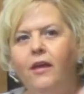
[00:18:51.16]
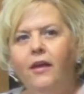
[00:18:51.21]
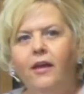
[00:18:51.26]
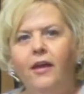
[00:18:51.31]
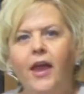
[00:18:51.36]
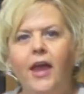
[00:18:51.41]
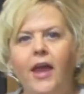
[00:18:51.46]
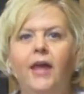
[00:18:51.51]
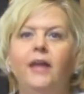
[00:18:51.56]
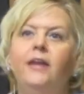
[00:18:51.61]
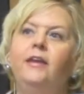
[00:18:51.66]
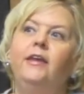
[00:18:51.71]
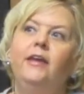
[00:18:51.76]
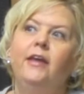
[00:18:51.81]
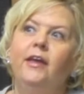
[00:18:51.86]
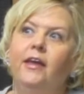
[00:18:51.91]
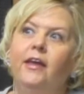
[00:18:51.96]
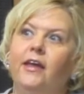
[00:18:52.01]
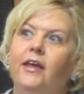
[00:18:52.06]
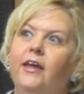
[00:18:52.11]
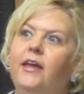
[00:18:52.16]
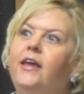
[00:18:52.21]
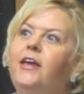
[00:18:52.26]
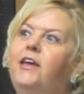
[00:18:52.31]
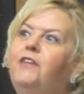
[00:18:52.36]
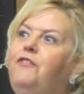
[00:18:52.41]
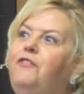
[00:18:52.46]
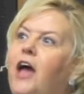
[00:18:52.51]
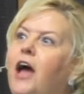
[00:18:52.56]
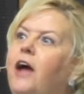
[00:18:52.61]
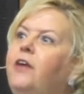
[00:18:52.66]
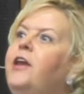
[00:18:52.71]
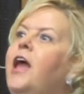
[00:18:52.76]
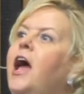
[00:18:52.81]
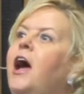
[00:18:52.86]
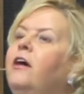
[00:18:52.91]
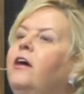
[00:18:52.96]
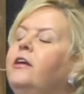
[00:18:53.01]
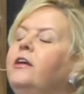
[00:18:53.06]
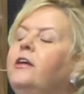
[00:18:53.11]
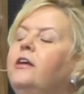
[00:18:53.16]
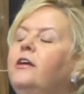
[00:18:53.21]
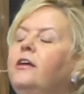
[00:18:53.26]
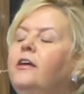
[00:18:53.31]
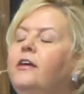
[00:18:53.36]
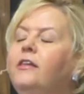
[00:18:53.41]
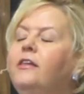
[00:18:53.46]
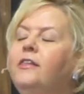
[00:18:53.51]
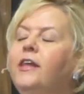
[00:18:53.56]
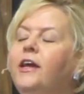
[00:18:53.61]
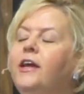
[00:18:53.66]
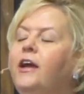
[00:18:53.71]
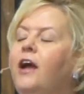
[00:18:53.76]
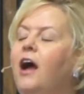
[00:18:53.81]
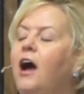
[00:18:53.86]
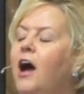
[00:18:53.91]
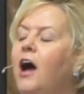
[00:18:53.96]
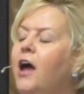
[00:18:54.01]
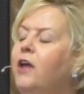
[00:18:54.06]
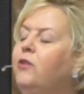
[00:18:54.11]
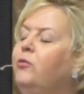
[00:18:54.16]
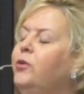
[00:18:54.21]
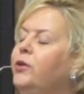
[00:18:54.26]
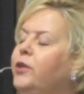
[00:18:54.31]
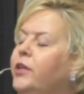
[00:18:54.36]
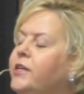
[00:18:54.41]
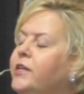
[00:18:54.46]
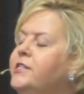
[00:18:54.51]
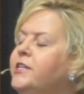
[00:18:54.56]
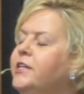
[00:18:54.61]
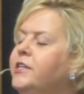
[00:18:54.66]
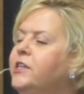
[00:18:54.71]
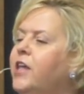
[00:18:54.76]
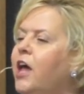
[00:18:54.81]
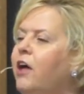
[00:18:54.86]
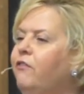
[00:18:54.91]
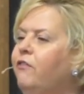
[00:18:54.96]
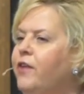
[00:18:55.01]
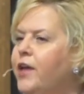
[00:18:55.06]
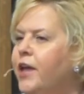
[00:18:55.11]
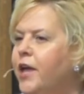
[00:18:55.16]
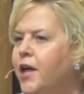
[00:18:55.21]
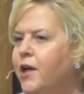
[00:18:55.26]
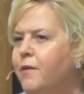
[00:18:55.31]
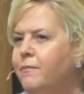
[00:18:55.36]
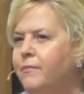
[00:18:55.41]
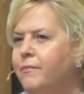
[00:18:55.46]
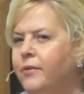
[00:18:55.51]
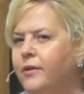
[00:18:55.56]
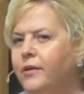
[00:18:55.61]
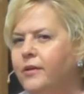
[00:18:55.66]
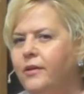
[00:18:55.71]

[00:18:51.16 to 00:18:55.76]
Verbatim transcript: And he found out that God really did love him.